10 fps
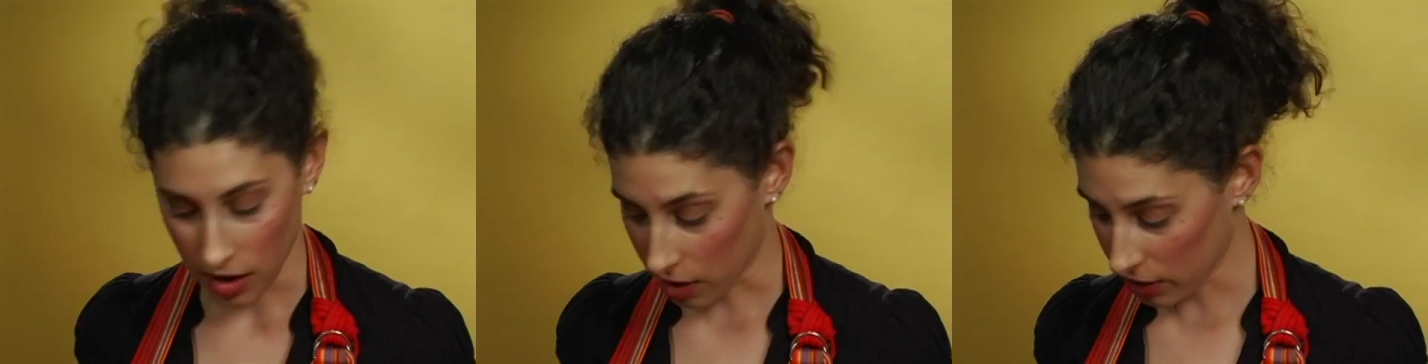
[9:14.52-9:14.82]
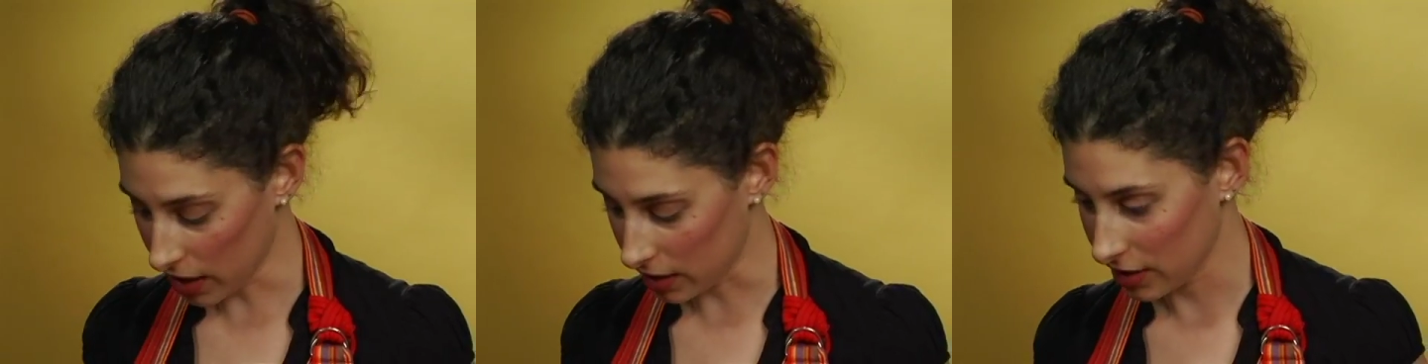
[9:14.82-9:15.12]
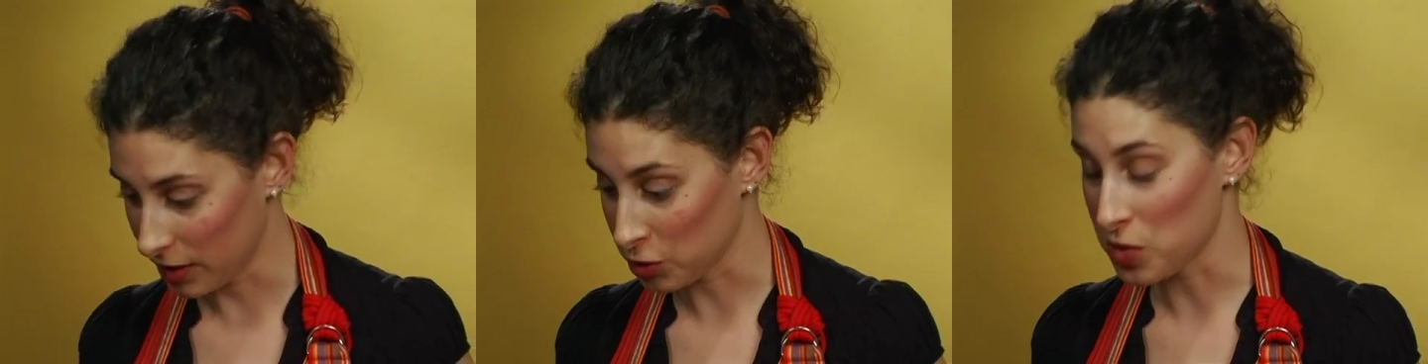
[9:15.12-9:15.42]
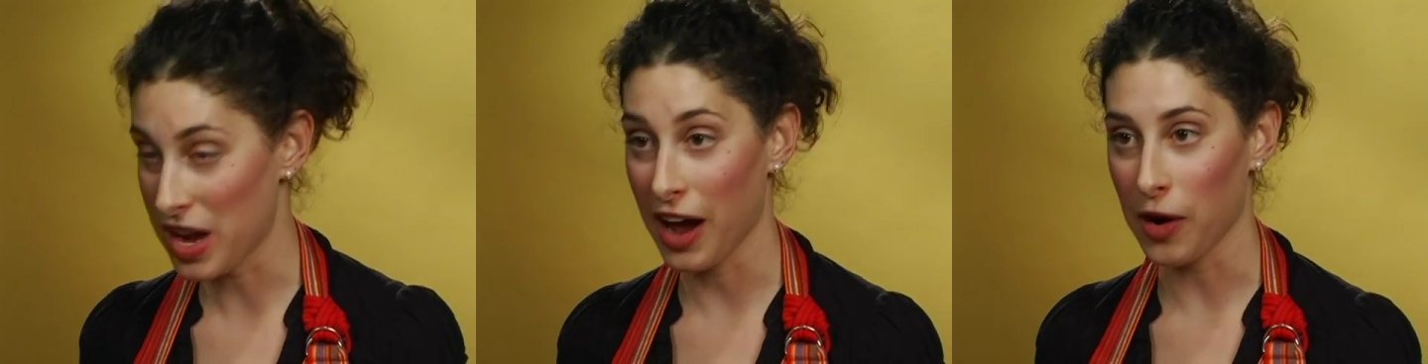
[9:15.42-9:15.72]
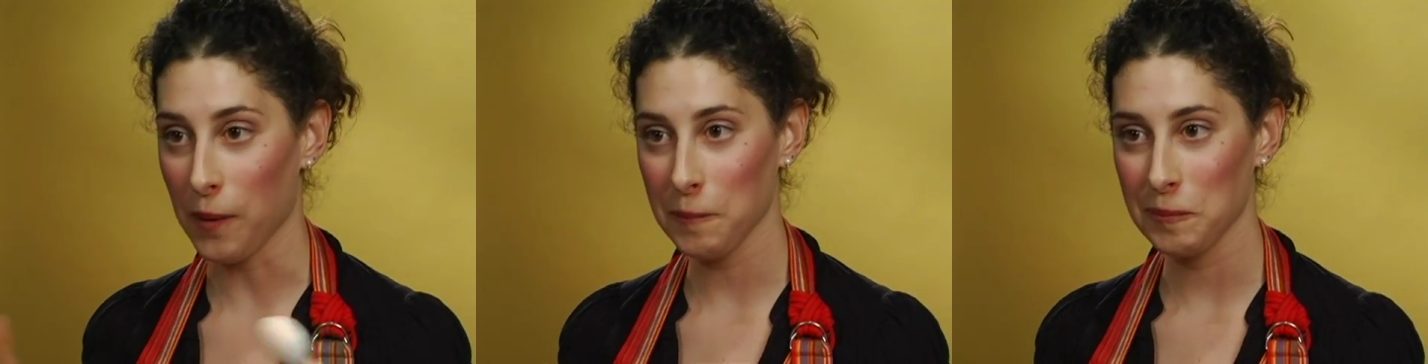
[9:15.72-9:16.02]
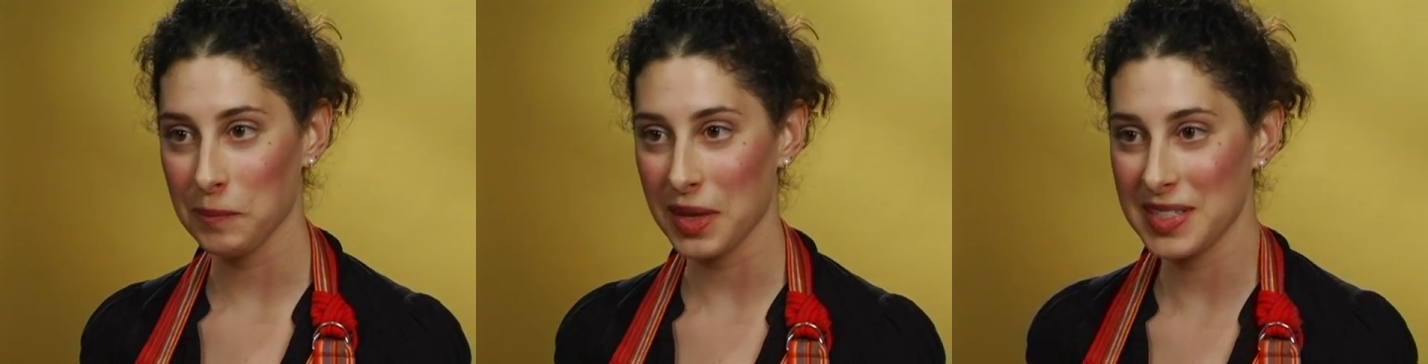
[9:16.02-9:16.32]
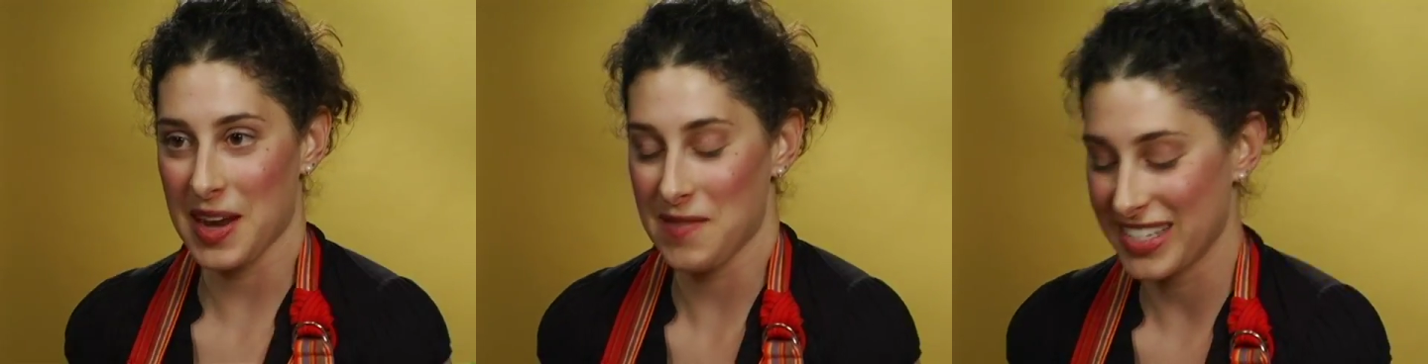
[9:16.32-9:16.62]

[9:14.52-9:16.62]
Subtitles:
All right, and so now it's time to